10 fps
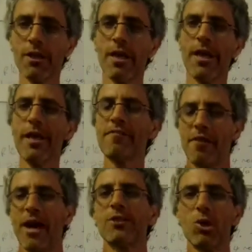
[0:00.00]
Okay, if
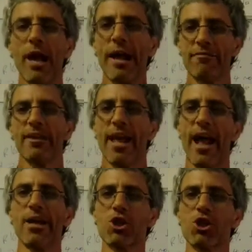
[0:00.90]
I don't have the
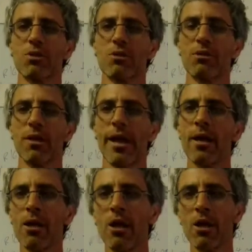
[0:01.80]
cash,
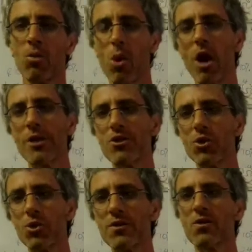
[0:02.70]
okay, what I
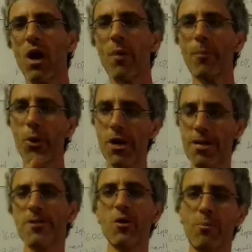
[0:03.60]
do is I put
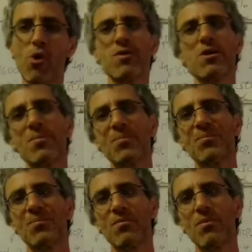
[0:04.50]
in a deposit
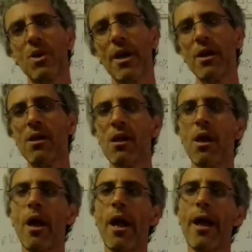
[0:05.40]
Okay?
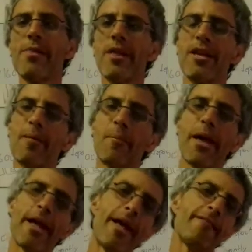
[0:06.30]
And then I
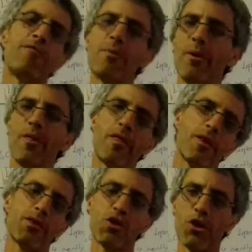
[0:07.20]
pay every month
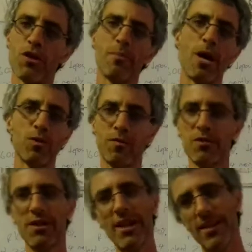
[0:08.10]
a certain amount for
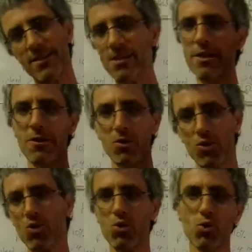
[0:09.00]
the next year or
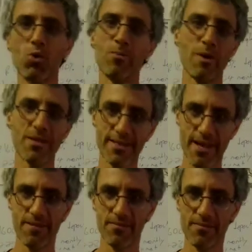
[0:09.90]
two or maybe
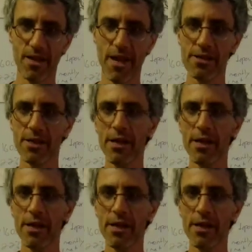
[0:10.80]
10. Okay?